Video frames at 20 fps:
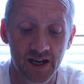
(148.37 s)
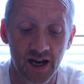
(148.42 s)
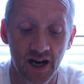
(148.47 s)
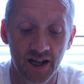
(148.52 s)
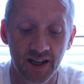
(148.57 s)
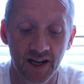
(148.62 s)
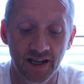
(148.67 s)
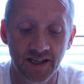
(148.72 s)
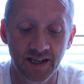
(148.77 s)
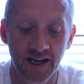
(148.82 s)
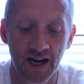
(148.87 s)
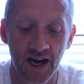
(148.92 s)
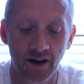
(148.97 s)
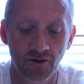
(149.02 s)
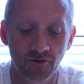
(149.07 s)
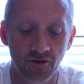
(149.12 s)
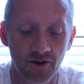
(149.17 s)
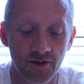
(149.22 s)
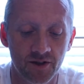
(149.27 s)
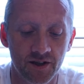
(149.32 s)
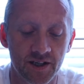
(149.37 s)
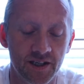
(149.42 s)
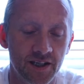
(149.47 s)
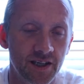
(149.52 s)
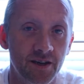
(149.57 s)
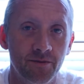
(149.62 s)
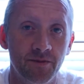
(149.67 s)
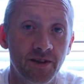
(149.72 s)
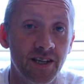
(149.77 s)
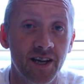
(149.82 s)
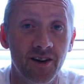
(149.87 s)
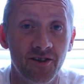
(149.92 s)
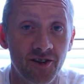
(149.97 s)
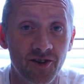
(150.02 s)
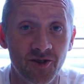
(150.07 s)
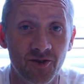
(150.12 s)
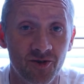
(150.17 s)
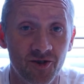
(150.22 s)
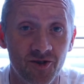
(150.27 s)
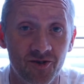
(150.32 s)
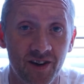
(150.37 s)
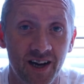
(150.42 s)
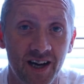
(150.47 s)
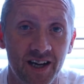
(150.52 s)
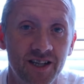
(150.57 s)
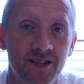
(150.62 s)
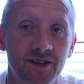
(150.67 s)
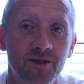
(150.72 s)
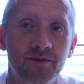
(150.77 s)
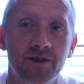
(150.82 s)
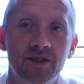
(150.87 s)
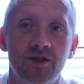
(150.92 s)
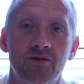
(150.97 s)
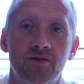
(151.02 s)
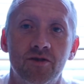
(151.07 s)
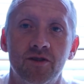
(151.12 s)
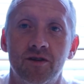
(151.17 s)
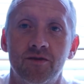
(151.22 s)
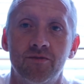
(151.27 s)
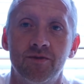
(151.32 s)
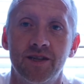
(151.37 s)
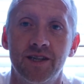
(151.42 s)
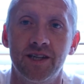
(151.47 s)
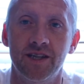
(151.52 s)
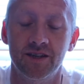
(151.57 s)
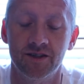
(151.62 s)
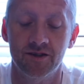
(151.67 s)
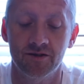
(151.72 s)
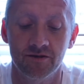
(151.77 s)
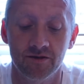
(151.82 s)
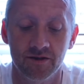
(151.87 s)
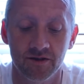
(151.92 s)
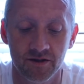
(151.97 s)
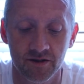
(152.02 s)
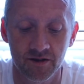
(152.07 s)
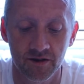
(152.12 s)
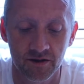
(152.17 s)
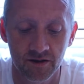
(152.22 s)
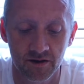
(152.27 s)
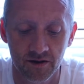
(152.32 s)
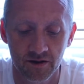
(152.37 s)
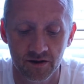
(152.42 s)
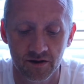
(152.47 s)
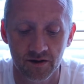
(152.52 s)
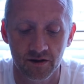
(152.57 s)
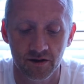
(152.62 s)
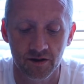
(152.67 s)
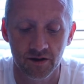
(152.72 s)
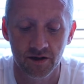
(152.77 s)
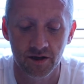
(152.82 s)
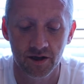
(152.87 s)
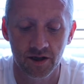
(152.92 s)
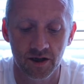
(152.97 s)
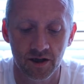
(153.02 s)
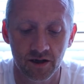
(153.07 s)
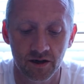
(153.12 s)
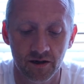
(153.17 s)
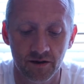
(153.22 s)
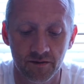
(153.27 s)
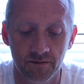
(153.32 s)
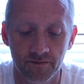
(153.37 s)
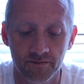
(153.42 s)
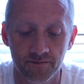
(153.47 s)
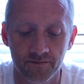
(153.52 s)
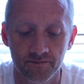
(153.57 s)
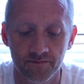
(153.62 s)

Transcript: And that Tyrunt is like a wee Tyrannosaurus Rex. It's a wee short on wee dinosaur. Um,